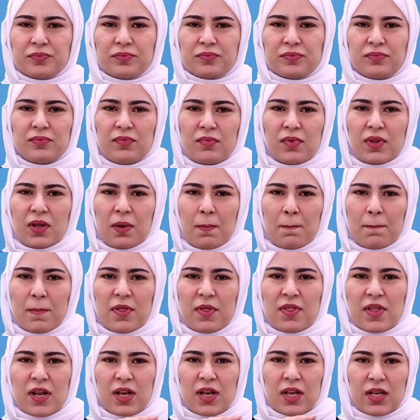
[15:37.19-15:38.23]
question
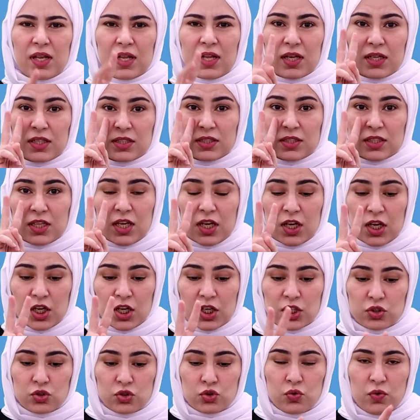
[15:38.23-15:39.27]
comes across in the
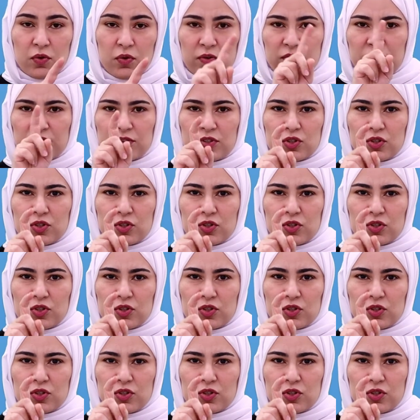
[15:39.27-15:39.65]
exam,